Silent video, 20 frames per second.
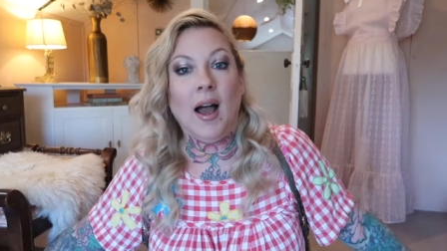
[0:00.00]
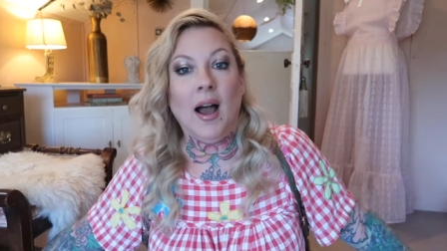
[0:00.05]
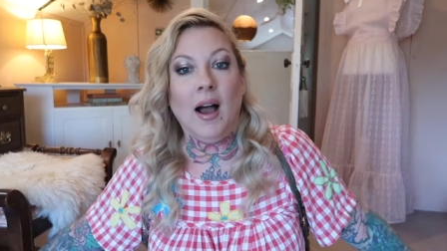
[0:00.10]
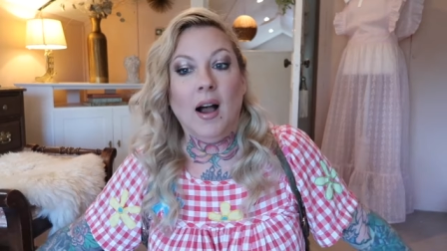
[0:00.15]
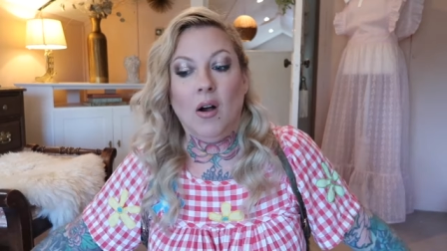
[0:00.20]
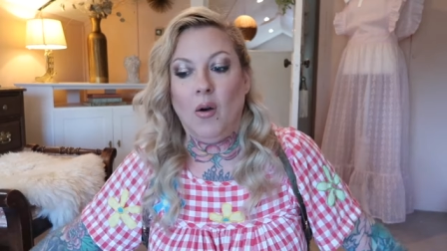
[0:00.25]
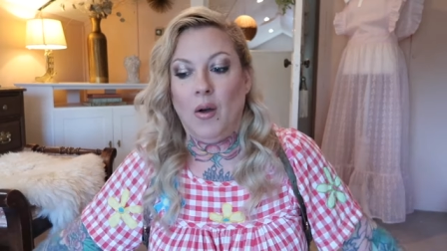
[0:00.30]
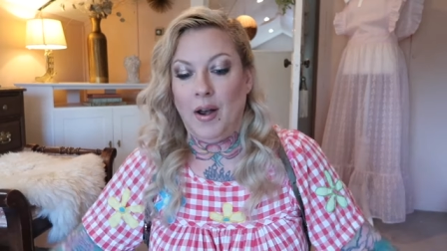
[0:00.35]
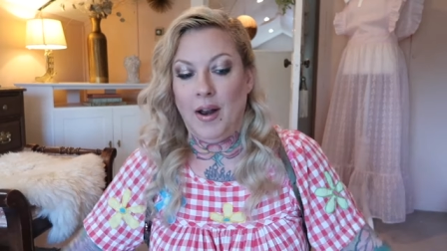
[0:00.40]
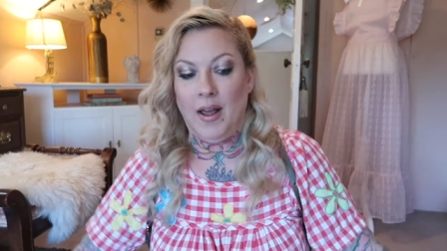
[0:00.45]

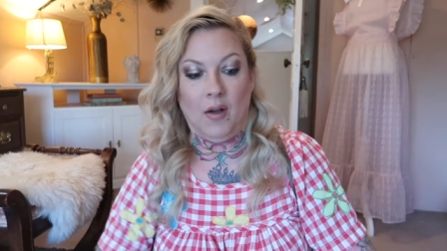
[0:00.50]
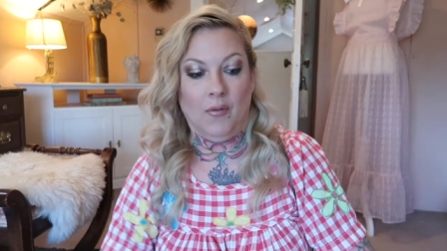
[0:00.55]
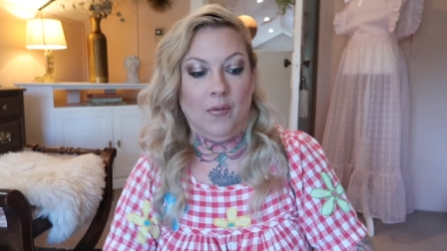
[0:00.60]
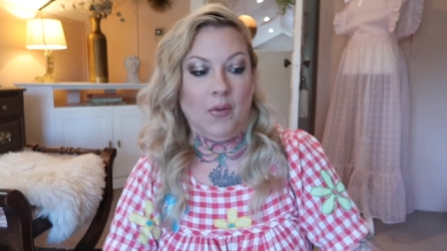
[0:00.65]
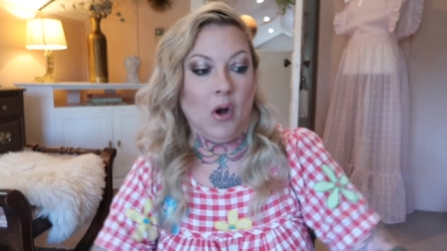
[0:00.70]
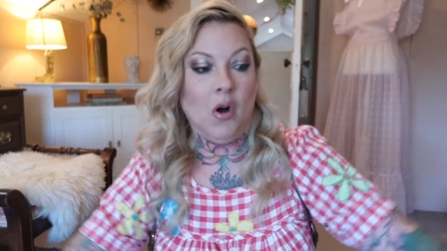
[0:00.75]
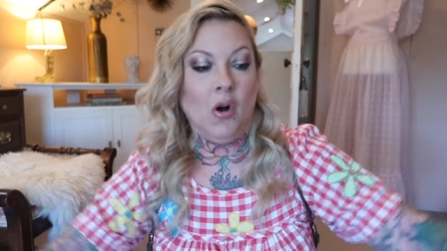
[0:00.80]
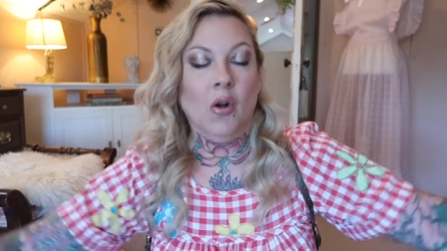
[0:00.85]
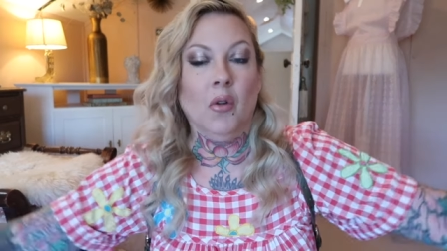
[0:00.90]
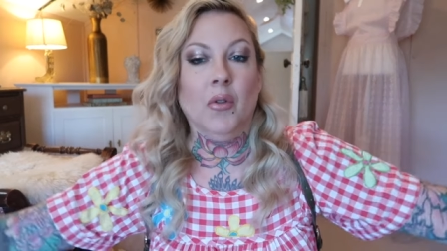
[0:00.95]
out and have
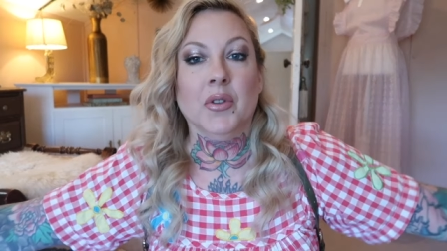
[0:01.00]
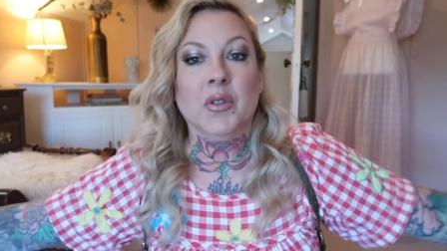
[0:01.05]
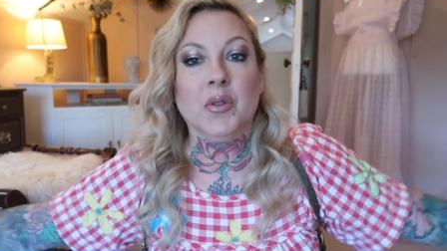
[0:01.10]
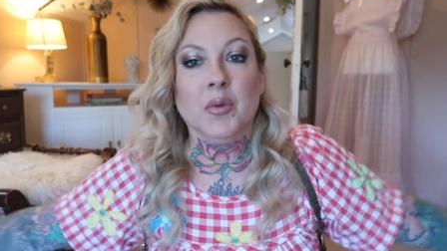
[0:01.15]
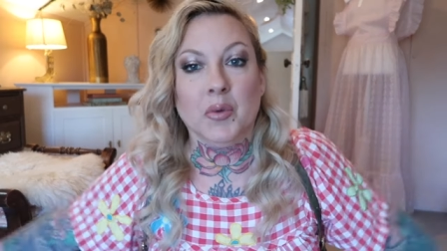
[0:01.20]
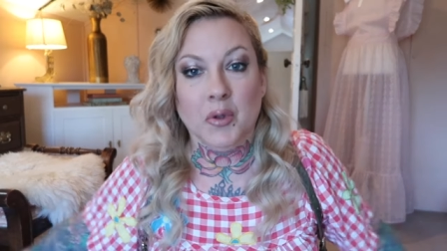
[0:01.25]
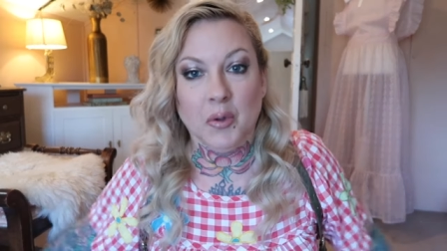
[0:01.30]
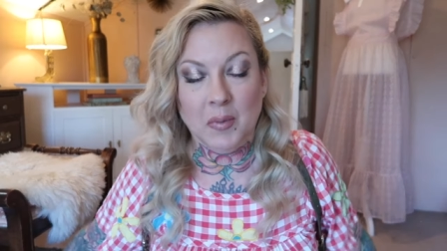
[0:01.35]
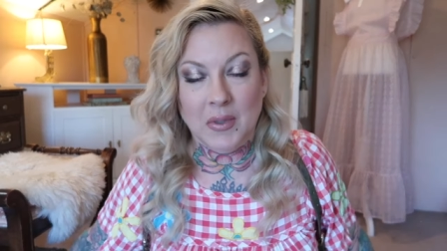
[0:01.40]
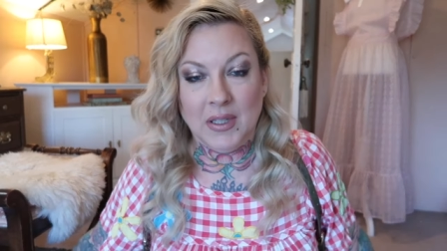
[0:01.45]
all this
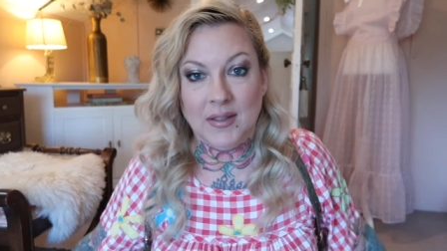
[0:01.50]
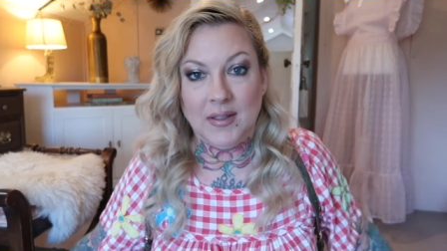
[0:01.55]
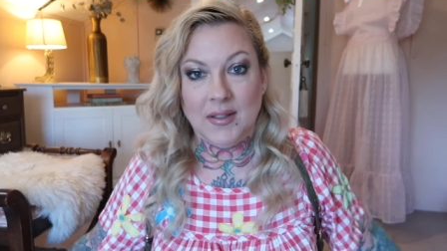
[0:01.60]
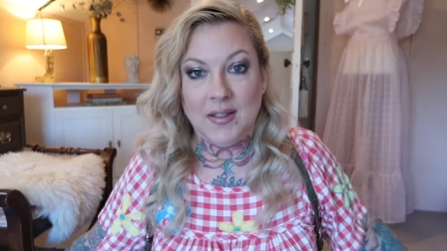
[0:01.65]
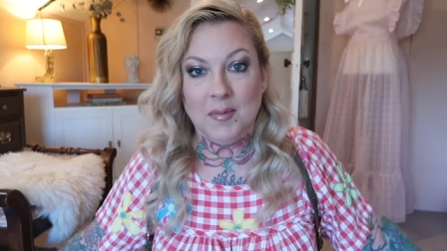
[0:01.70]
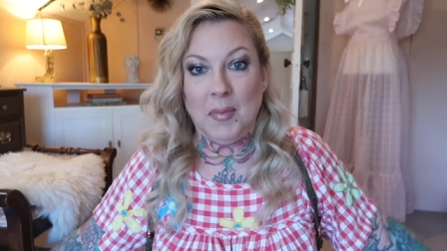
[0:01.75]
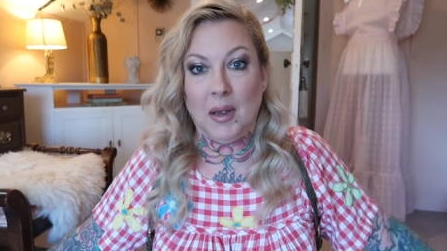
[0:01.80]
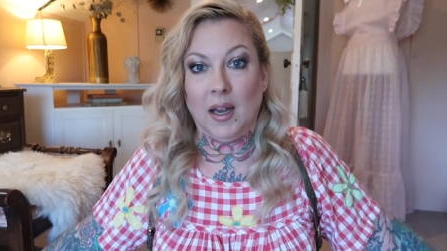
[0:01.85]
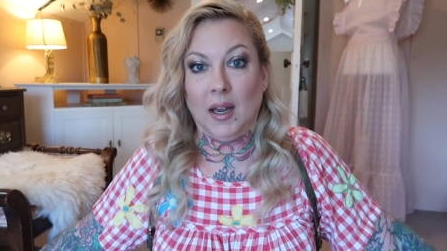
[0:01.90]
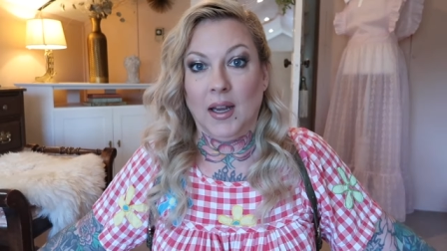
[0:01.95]
room and
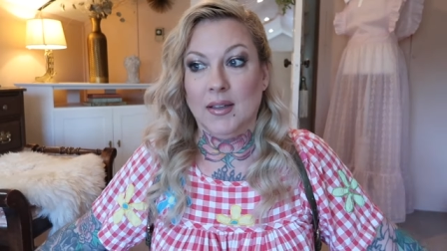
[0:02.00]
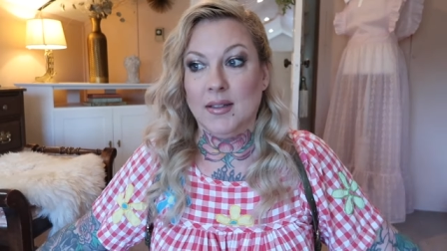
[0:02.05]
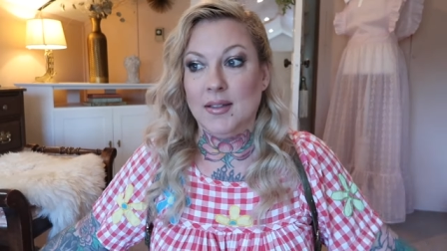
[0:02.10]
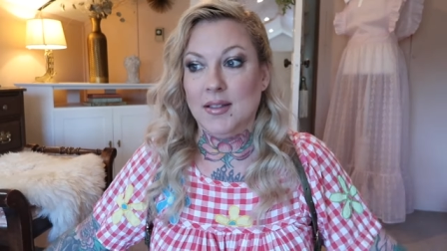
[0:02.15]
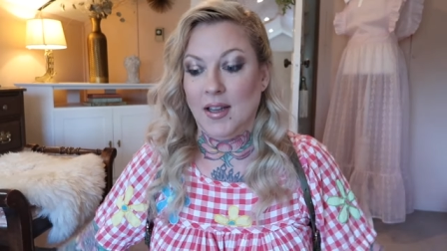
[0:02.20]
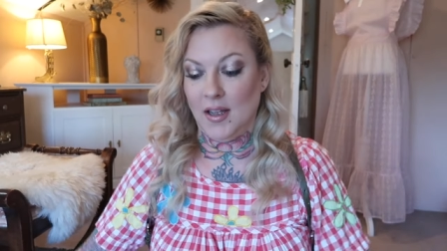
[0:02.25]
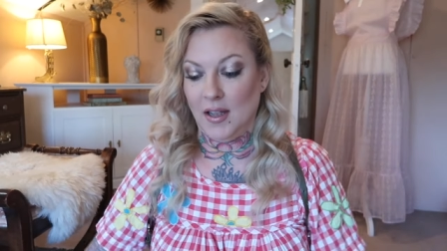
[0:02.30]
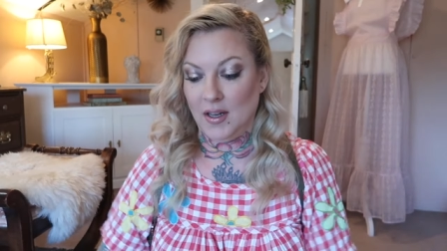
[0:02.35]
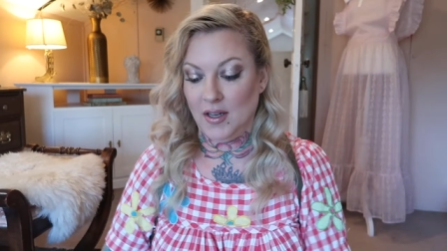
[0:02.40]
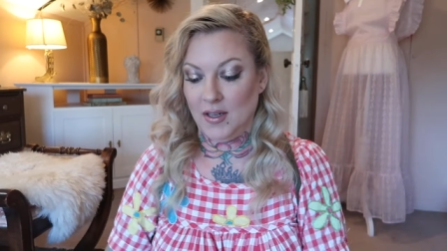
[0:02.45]
space
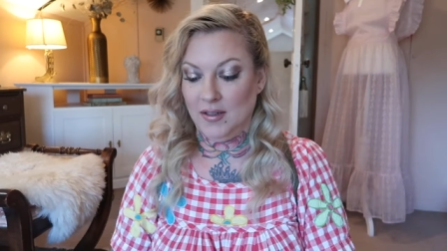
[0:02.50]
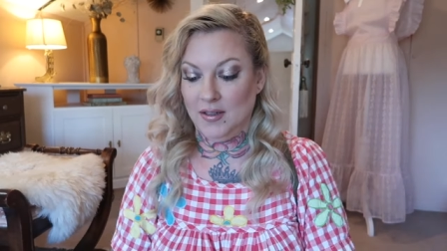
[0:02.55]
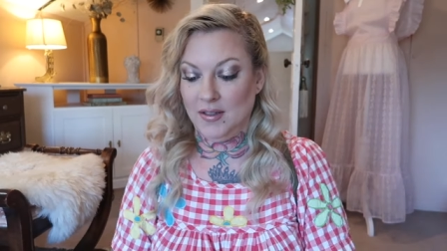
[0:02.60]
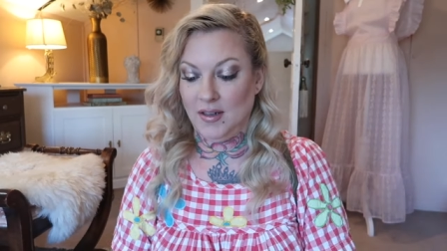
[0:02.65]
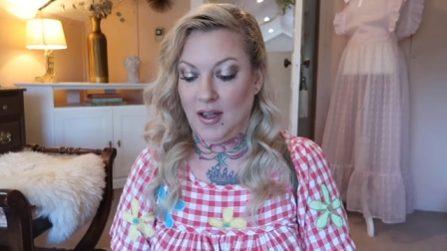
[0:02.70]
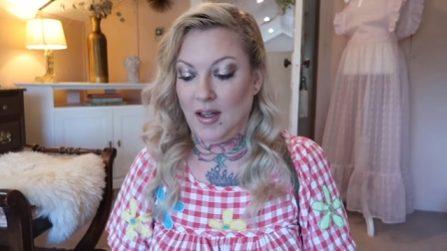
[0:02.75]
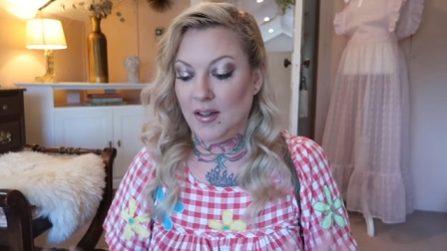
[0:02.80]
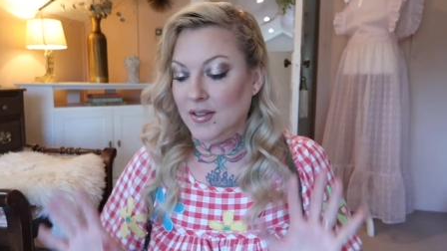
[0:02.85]
and